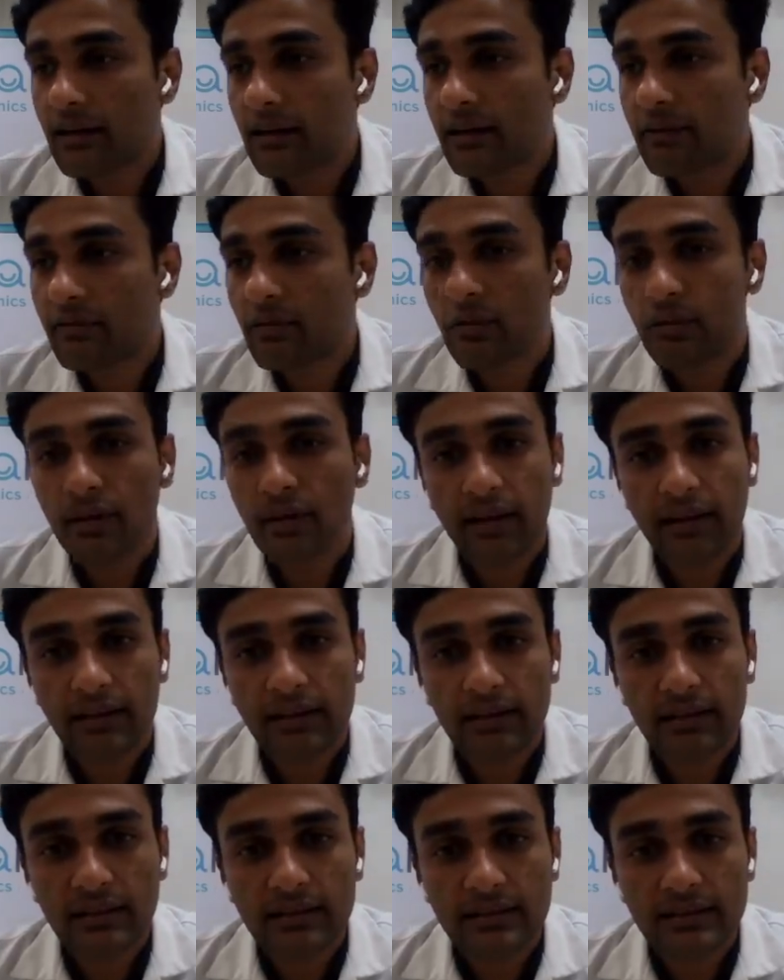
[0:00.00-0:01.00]
If you'd
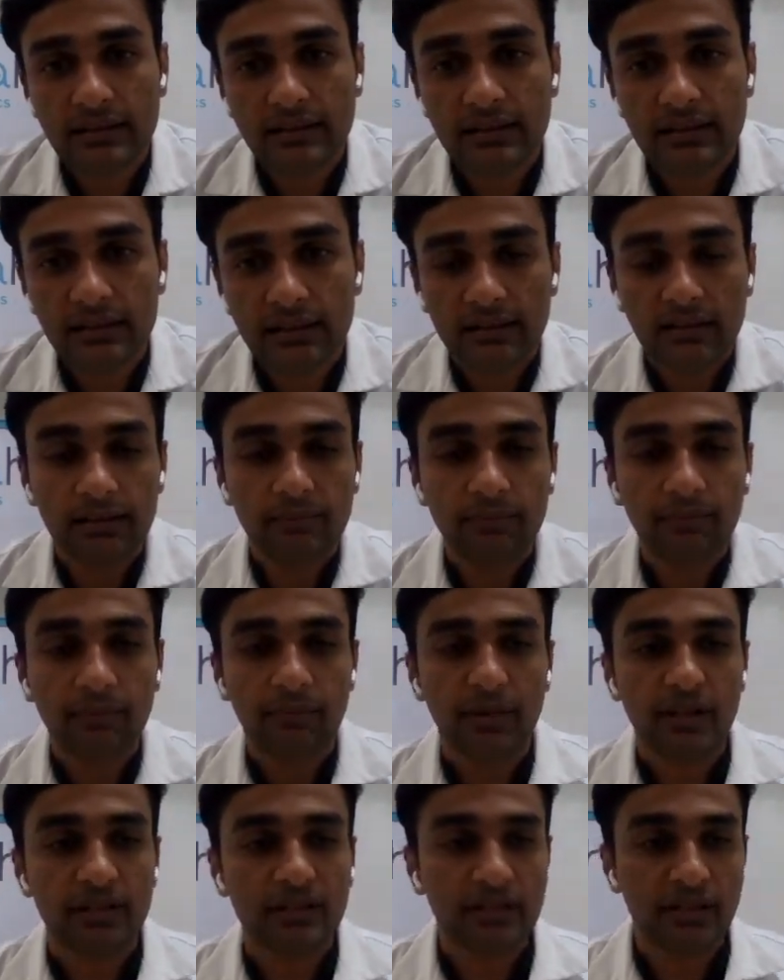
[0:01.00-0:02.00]
like this
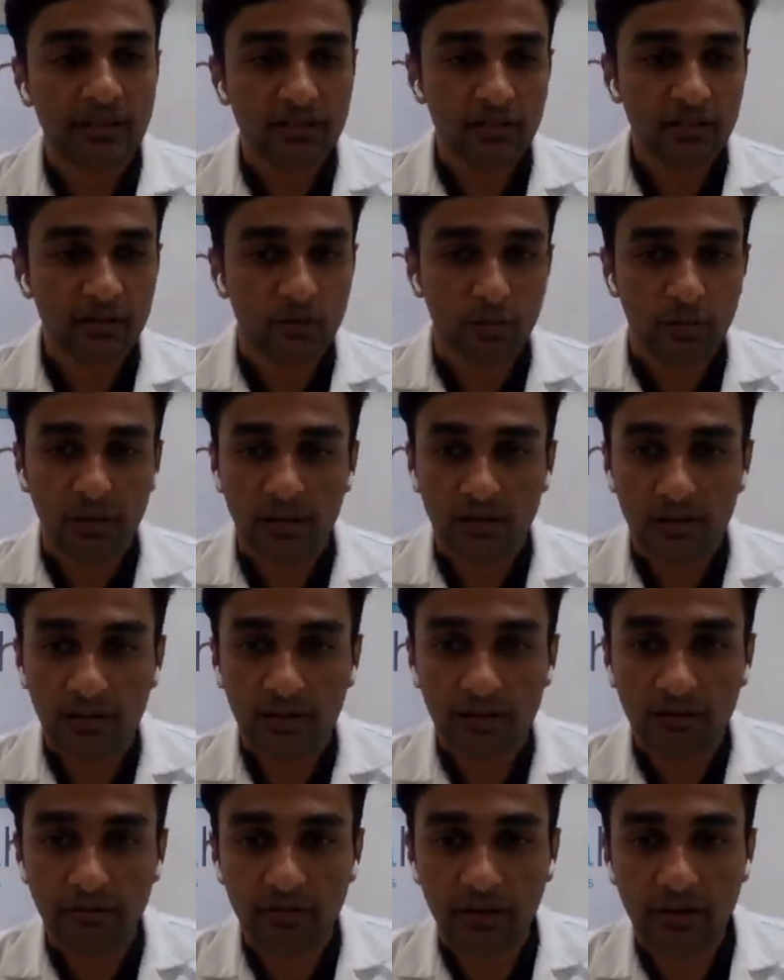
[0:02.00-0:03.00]
presentation to be a little
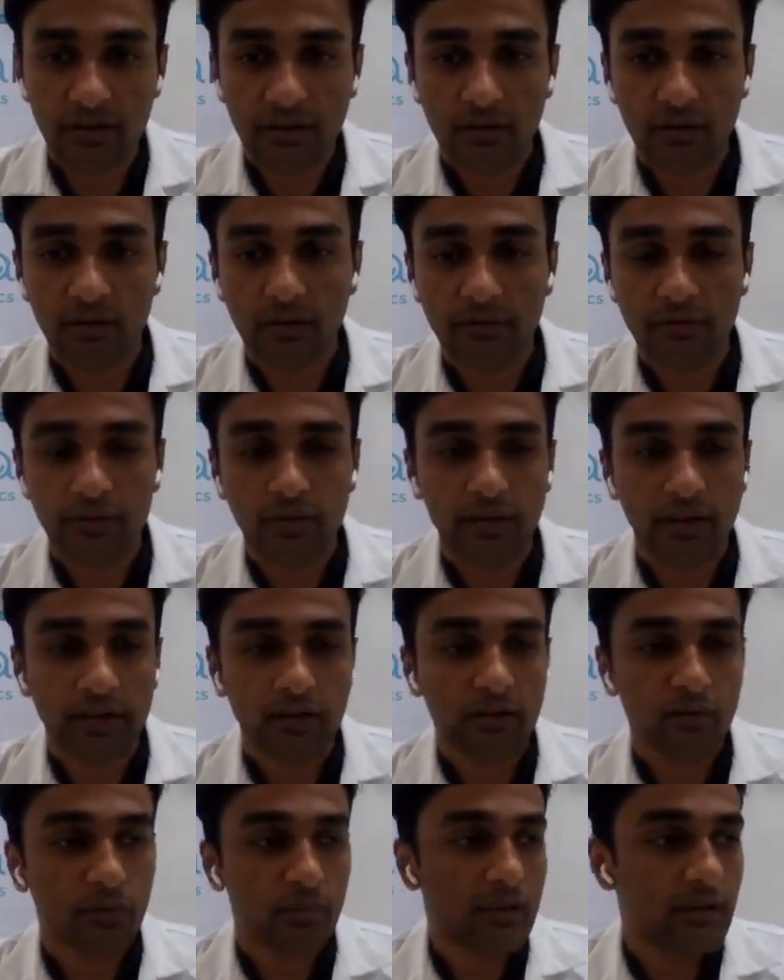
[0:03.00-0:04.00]
different, or if you'd like
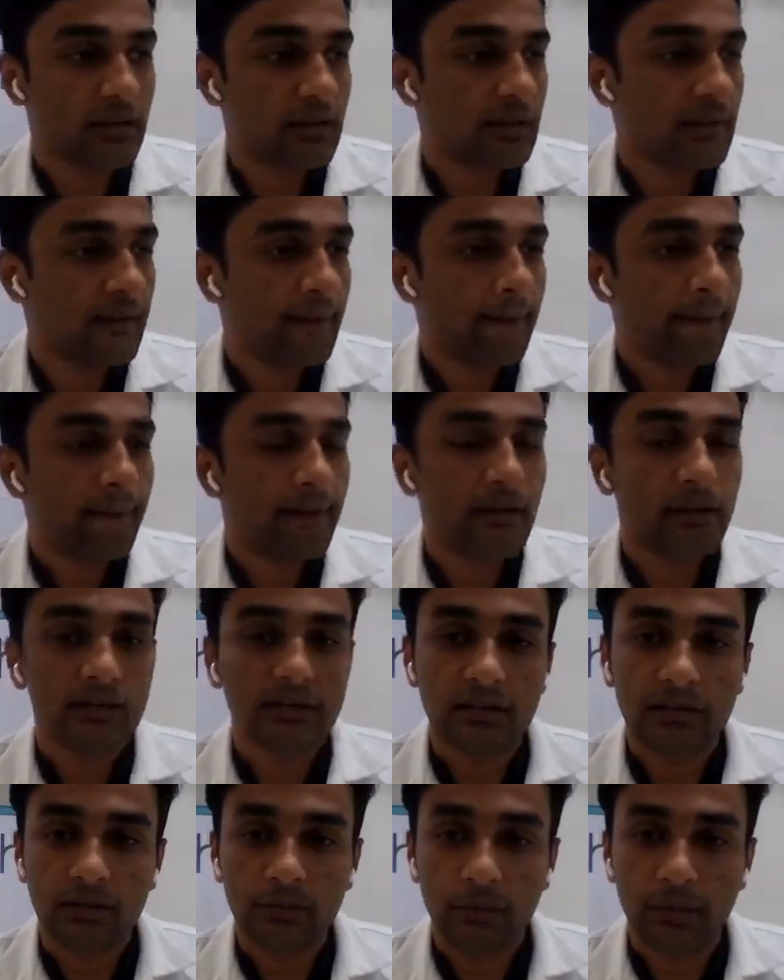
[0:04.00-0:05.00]
it to be in a
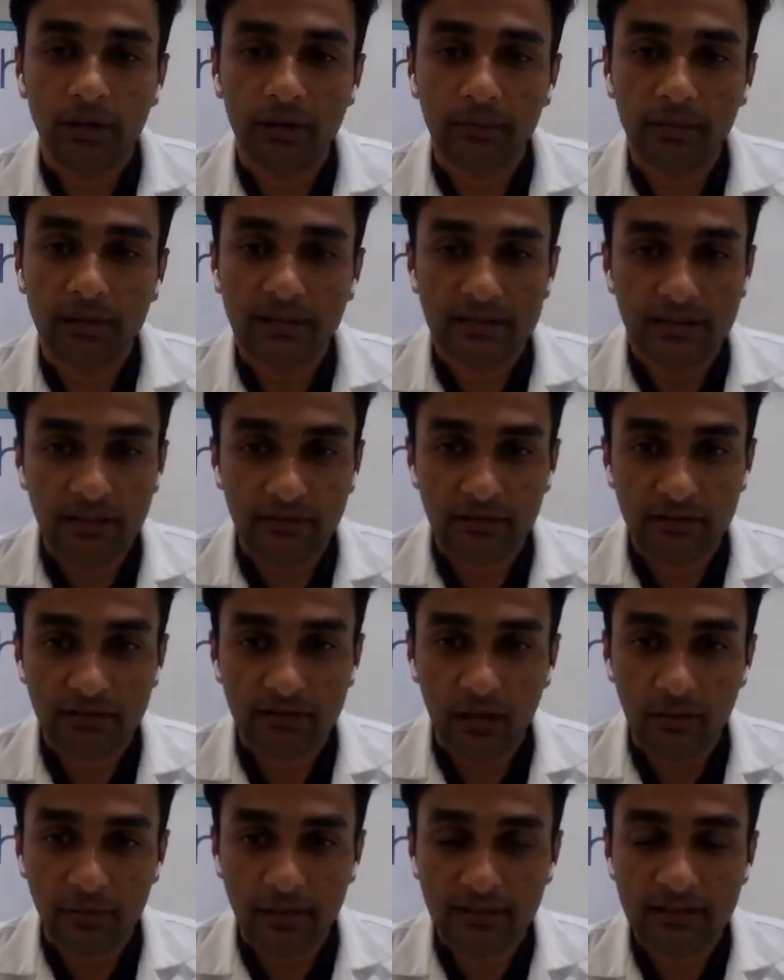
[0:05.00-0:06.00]
certain way, please leave us
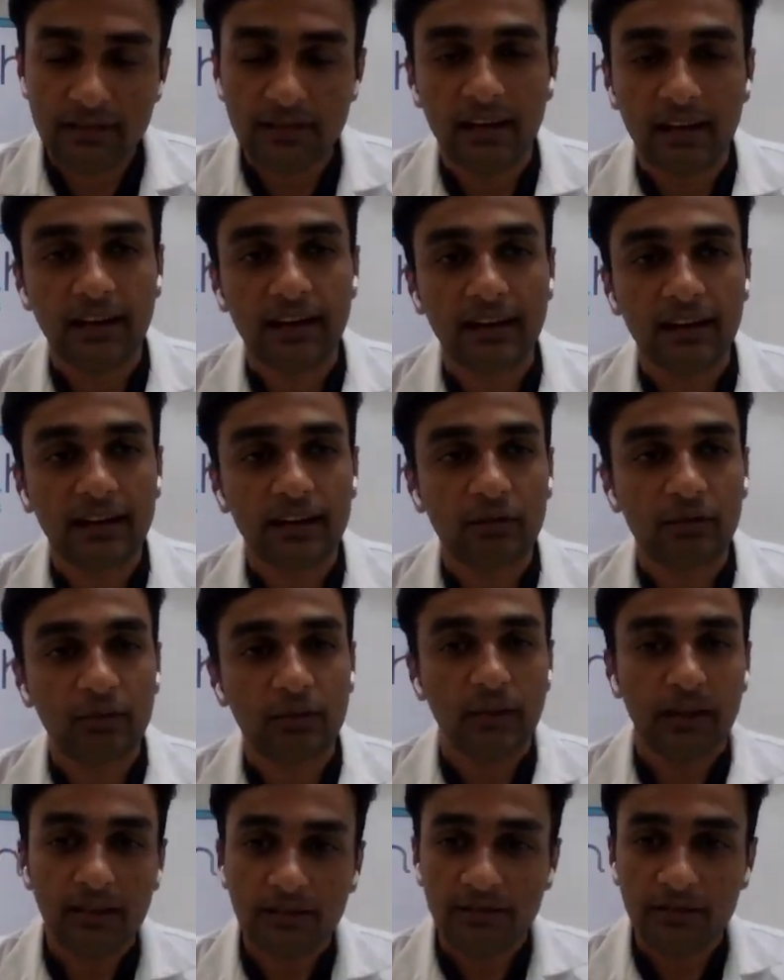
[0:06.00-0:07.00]
comments and do
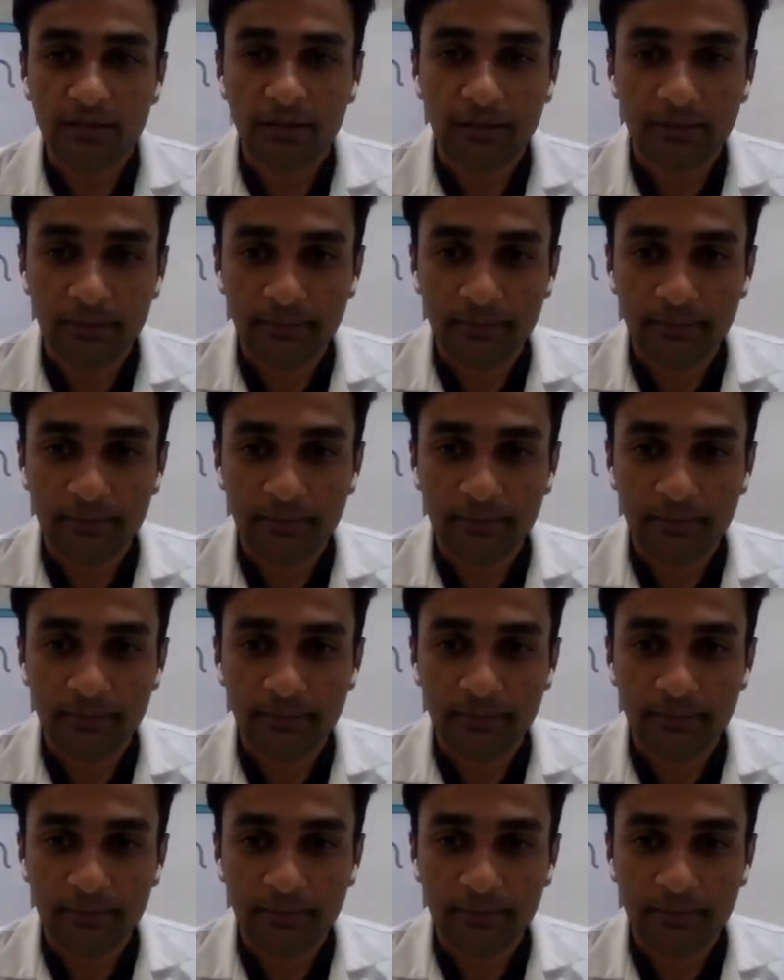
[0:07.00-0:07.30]
let us know.